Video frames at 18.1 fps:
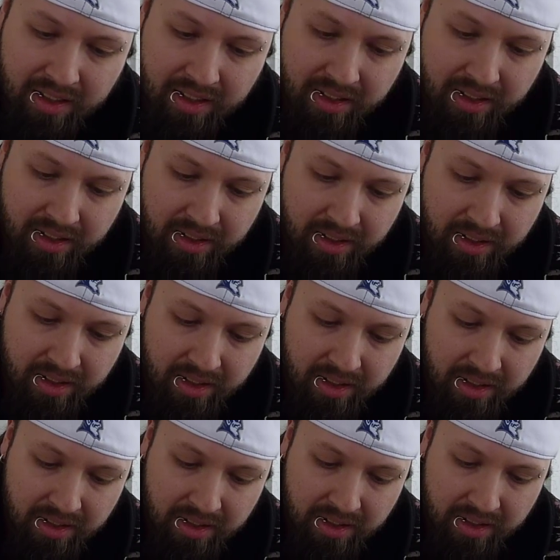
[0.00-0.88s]

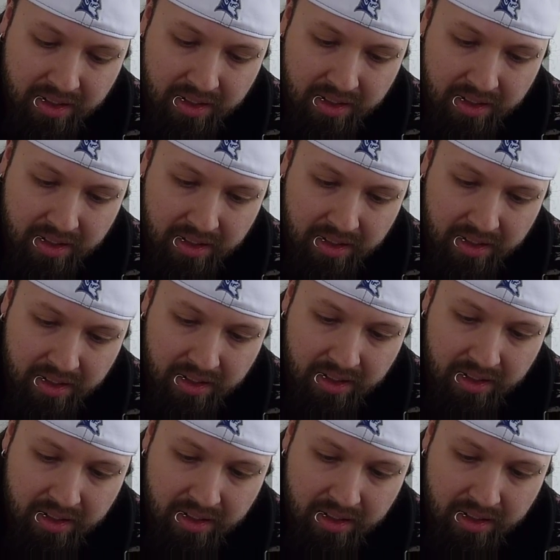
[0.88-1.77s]

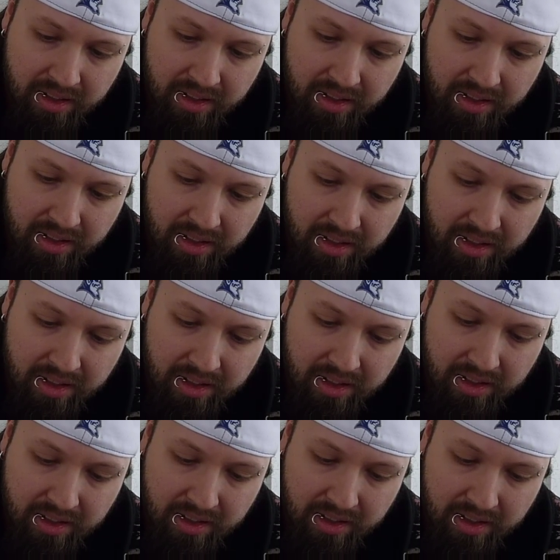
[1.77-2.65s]

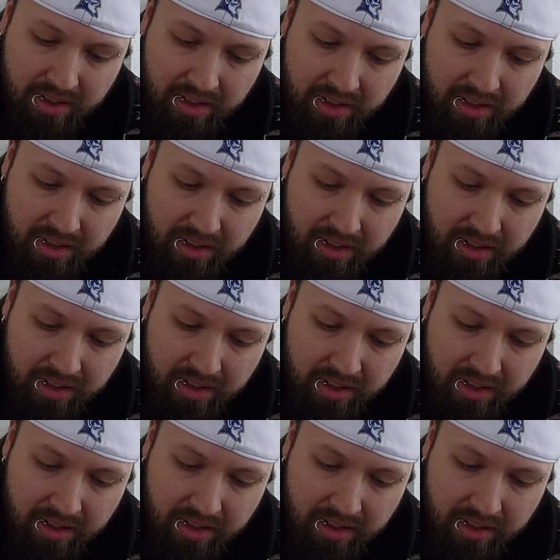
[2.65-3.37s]
No one is speaking in this clip.